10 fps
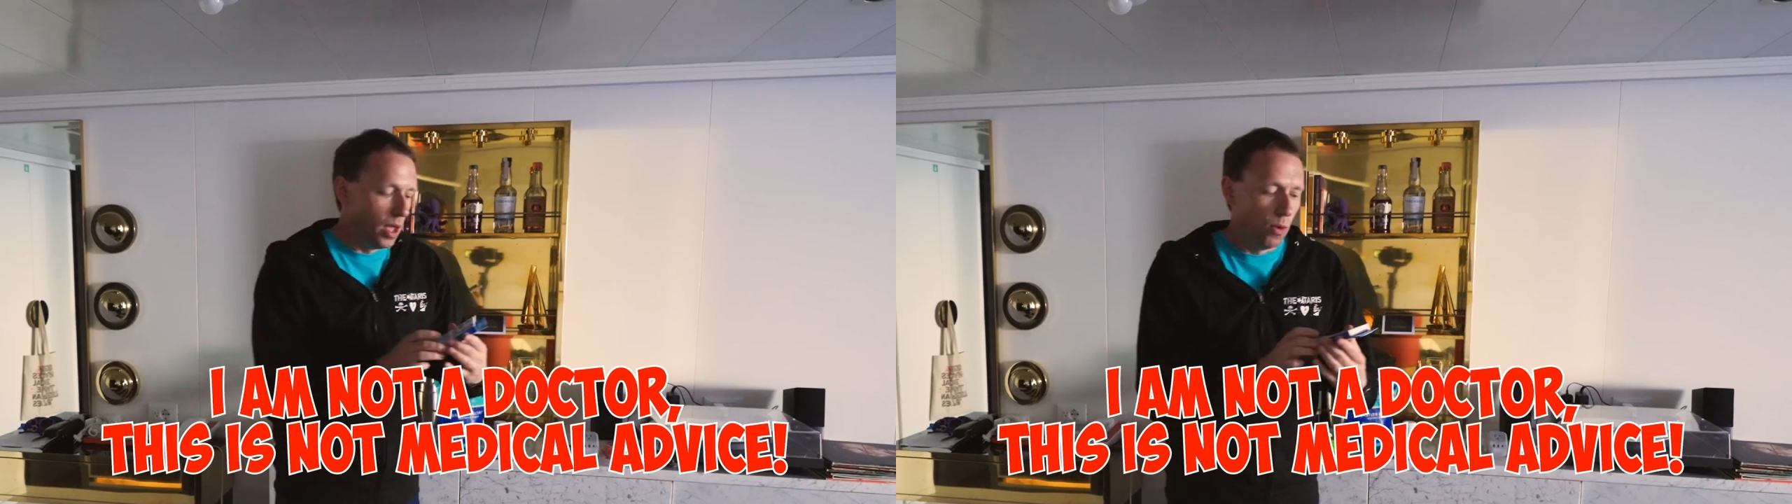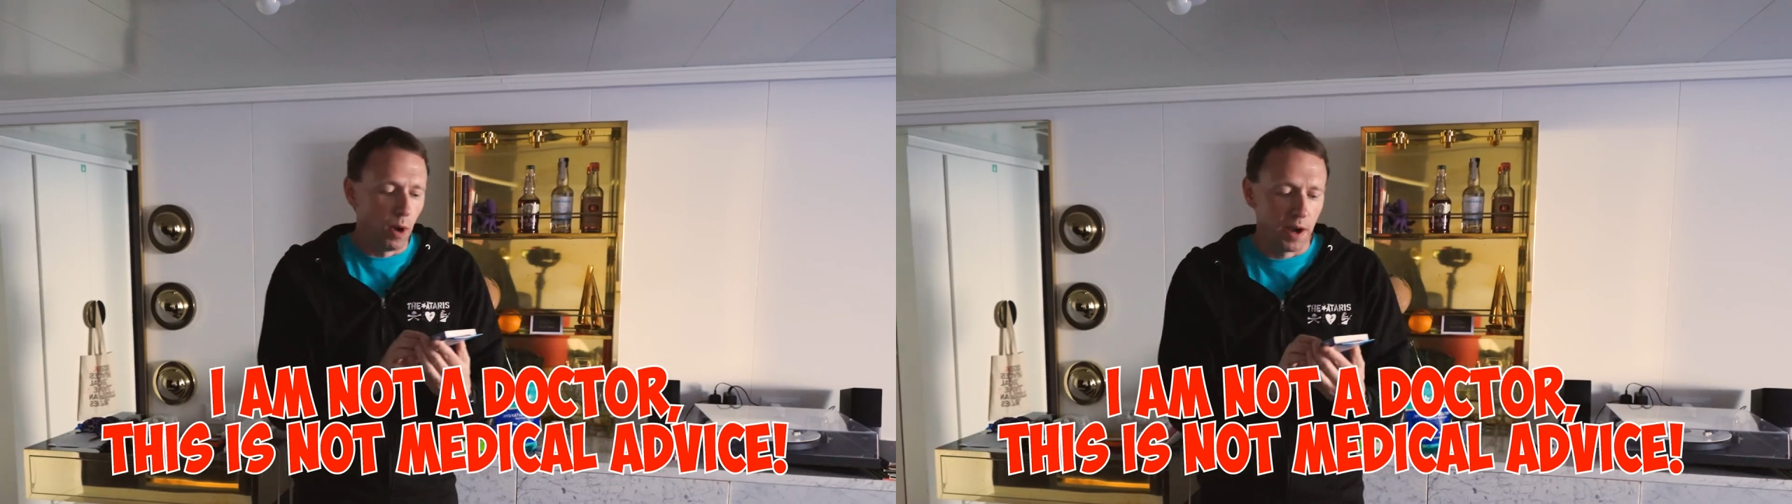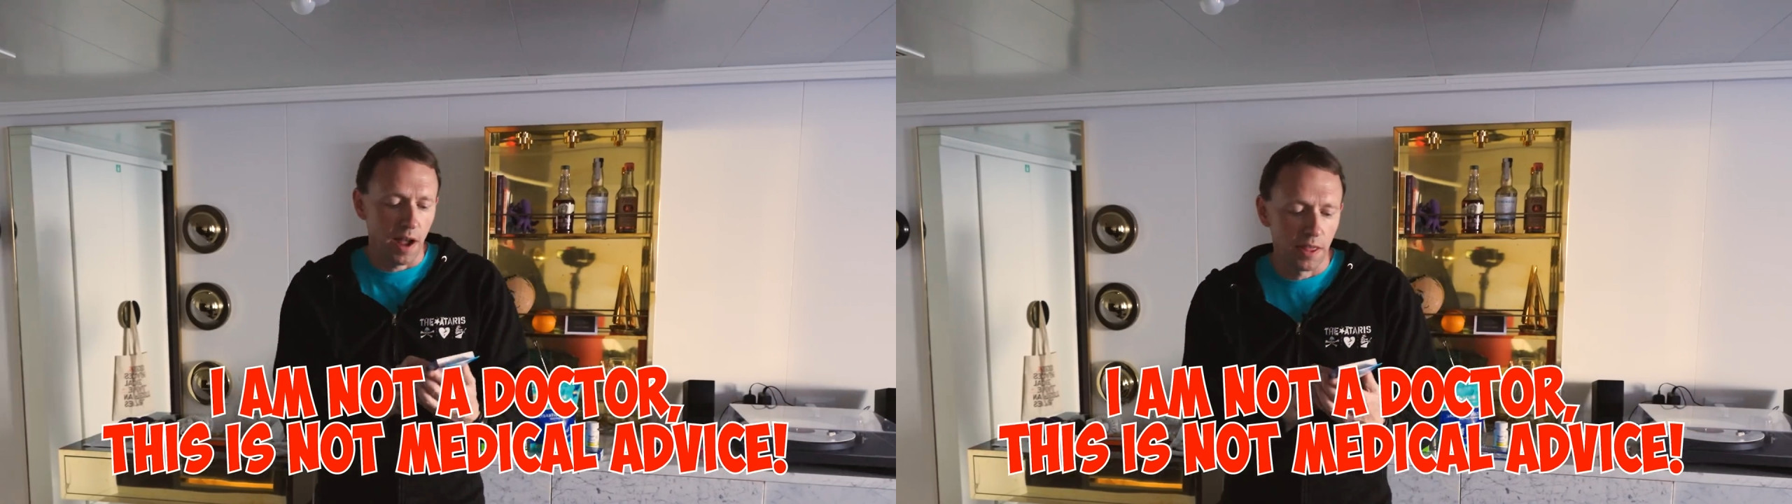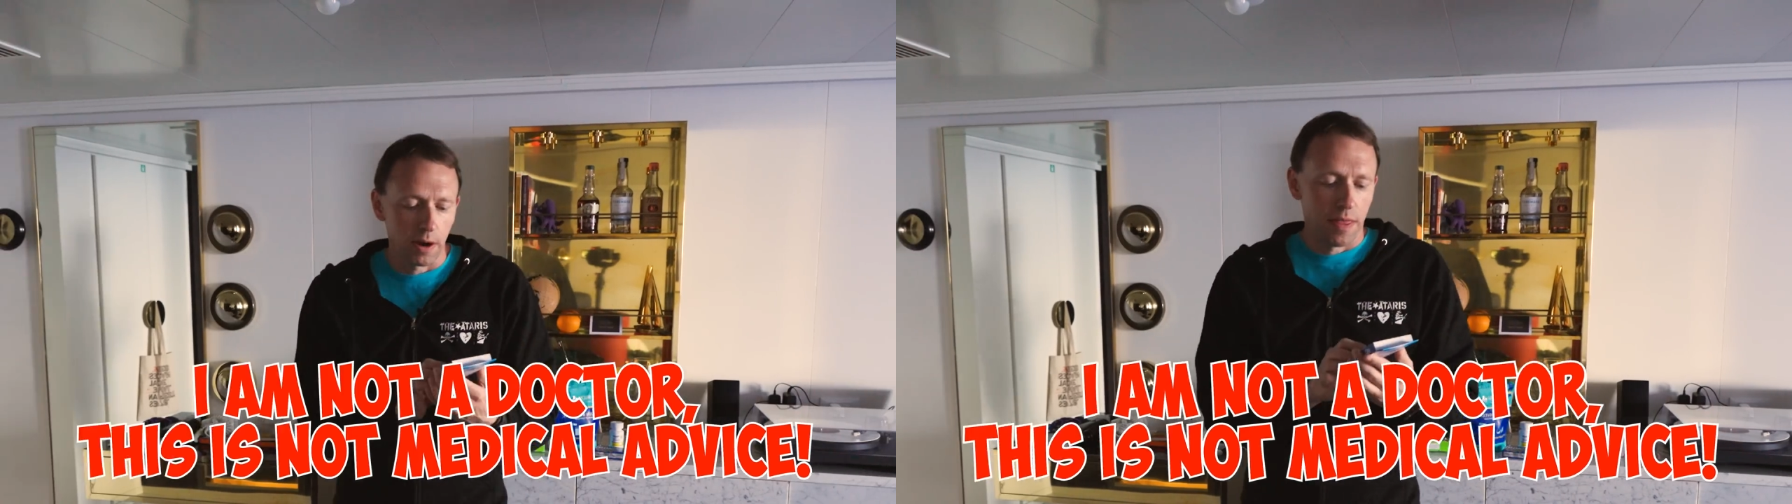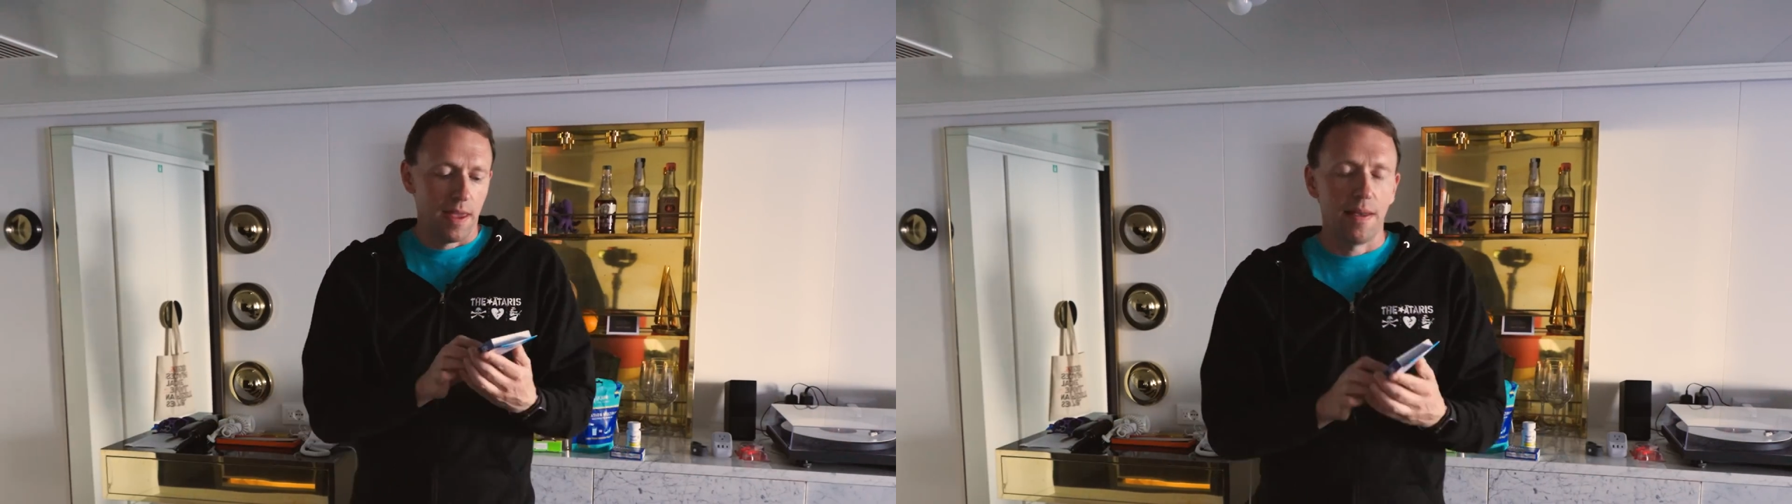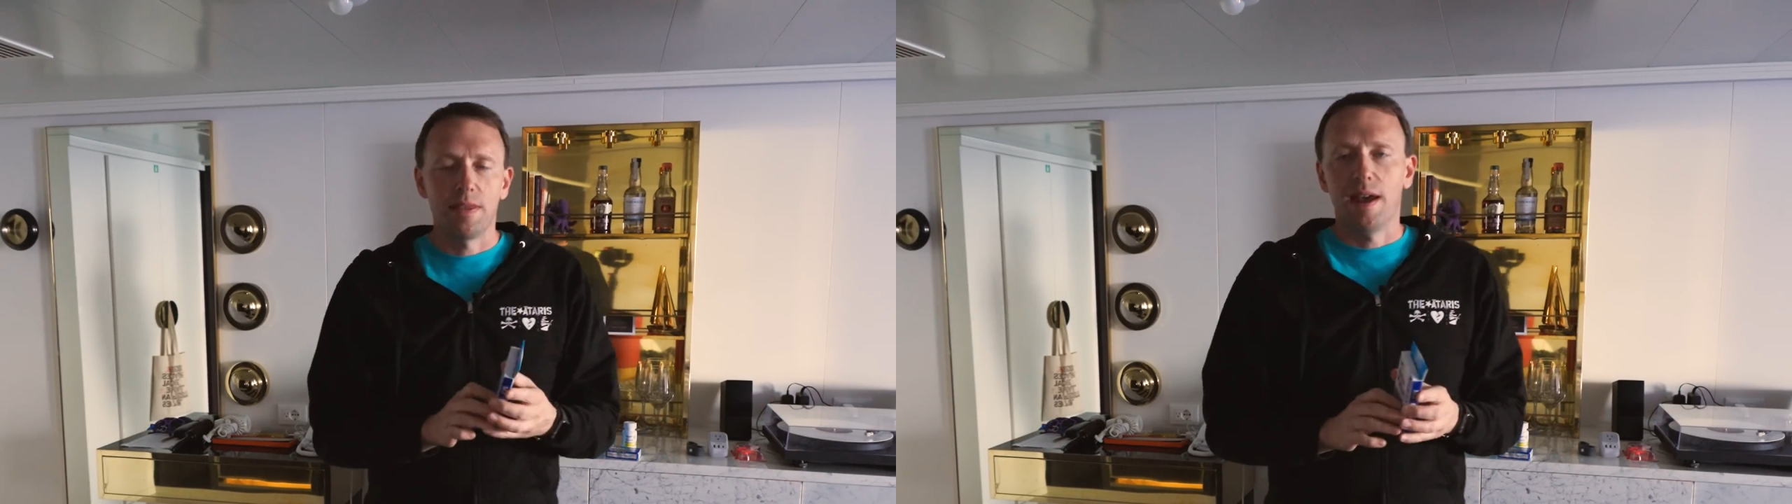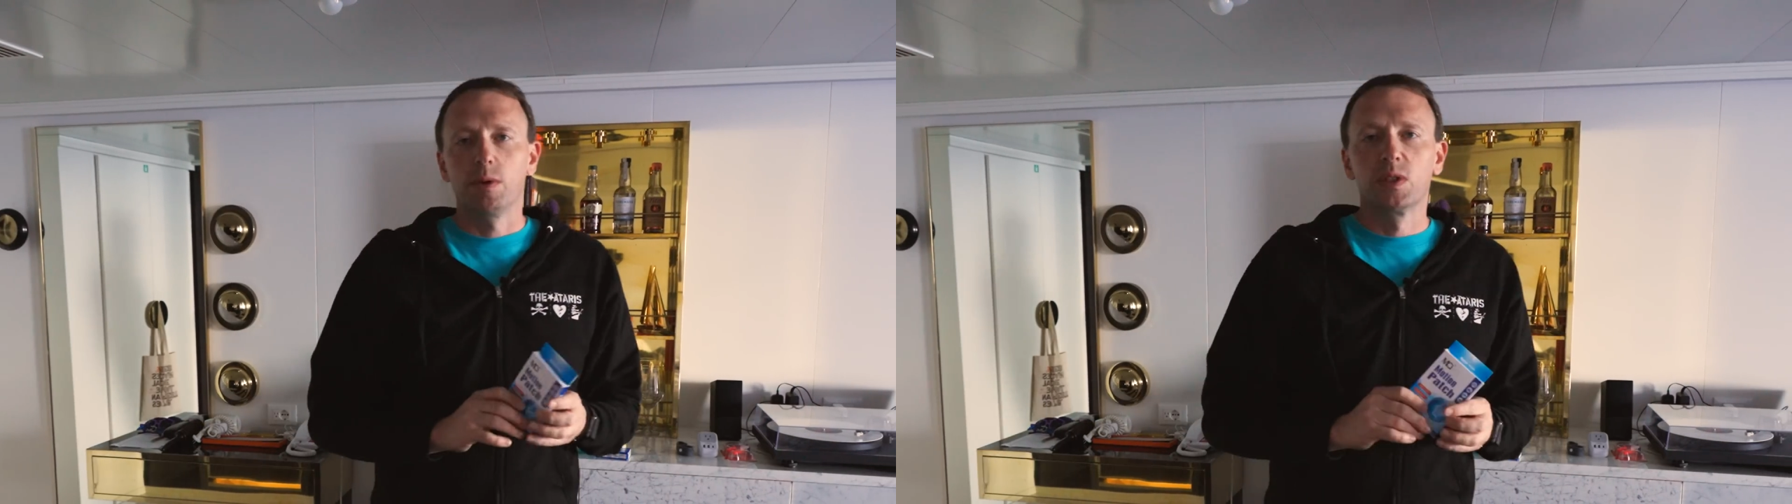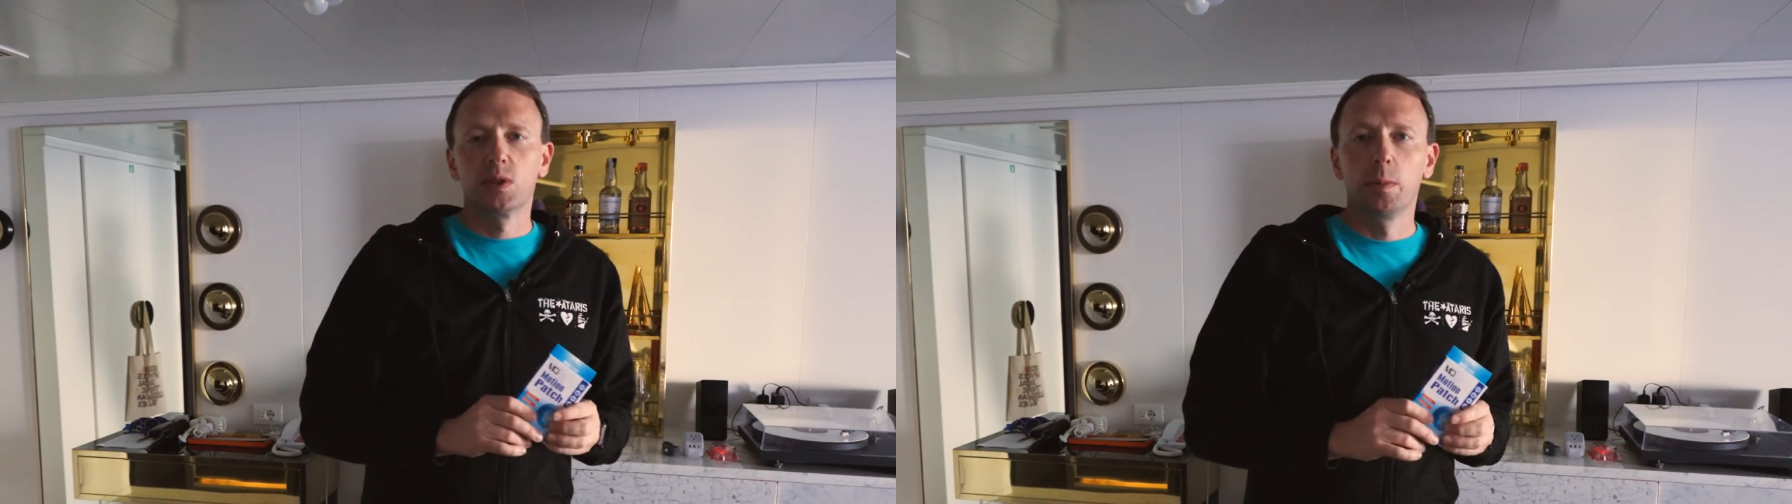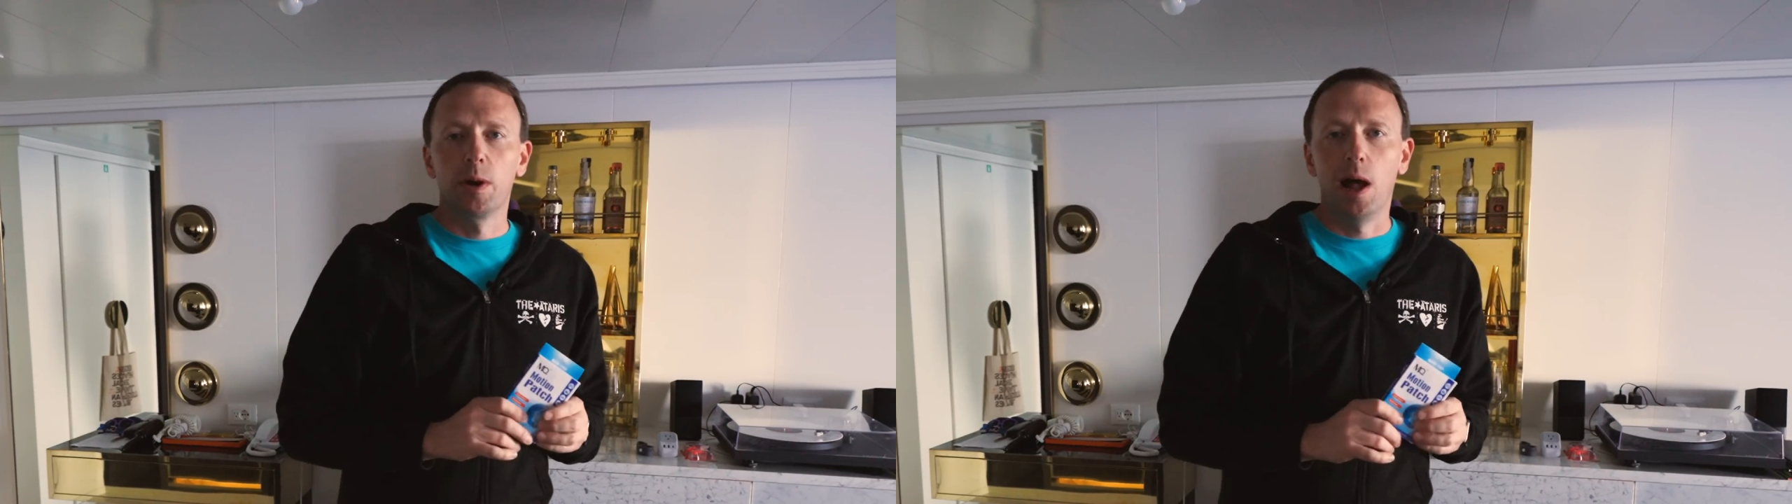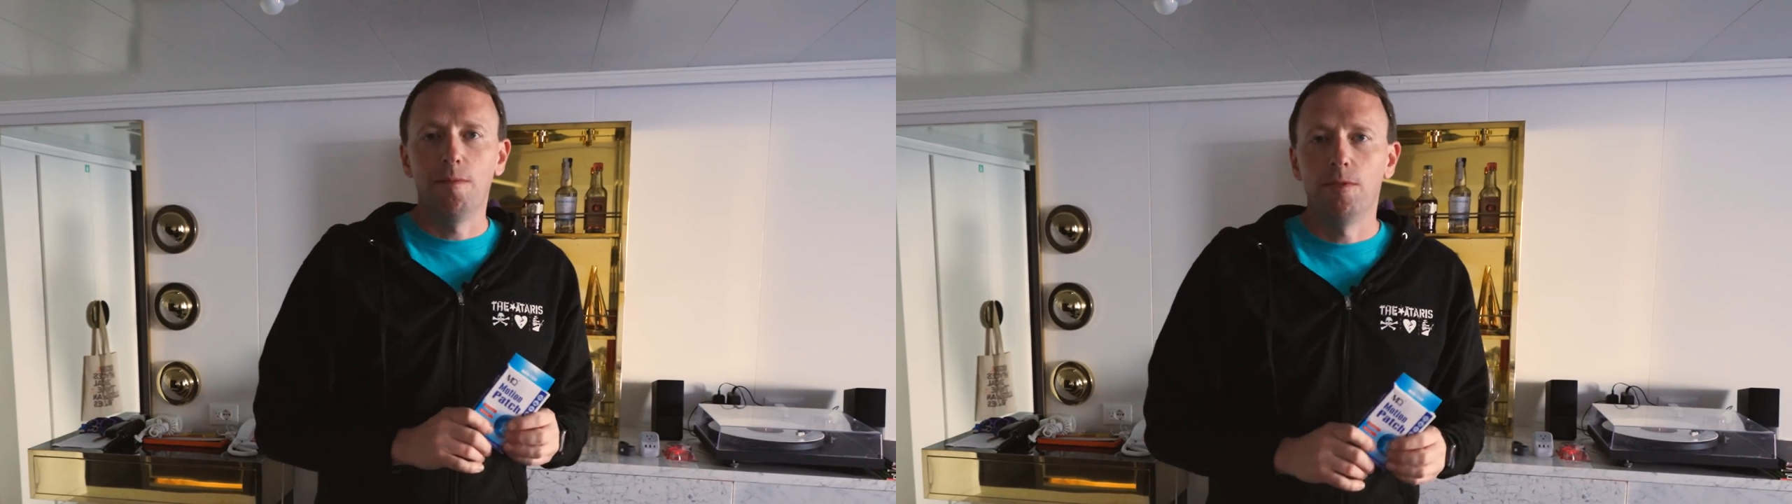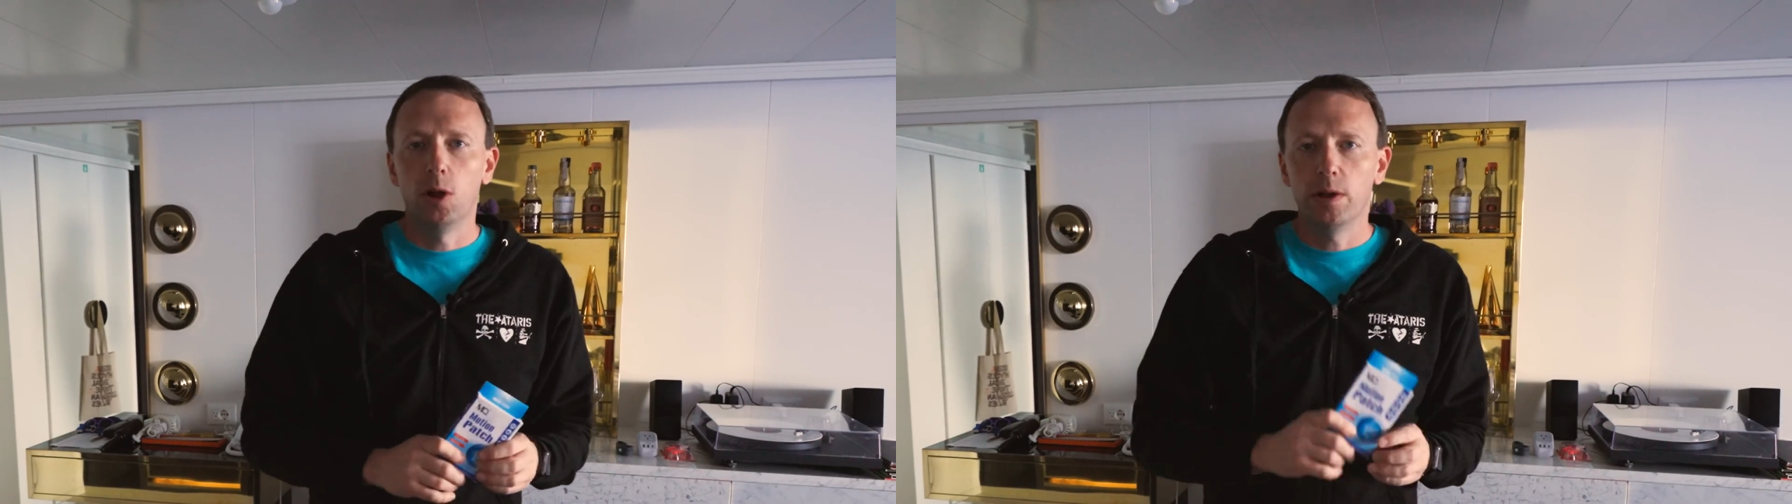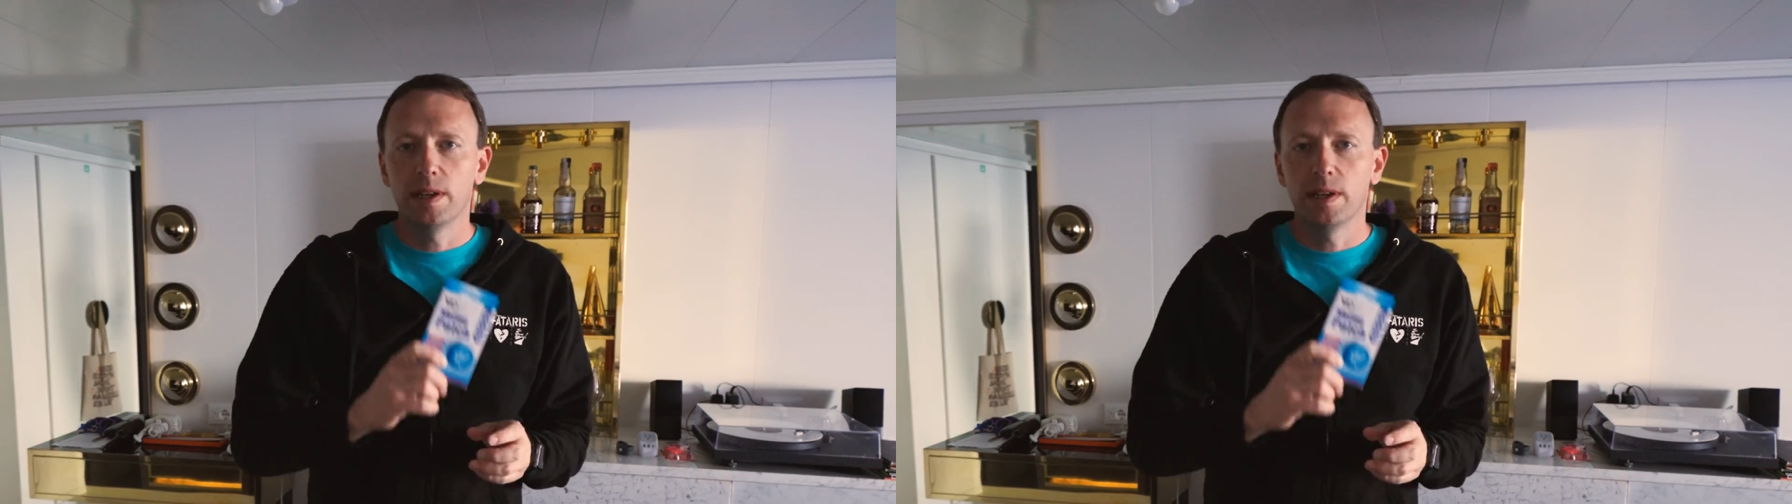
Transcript: One other thing that was super helpful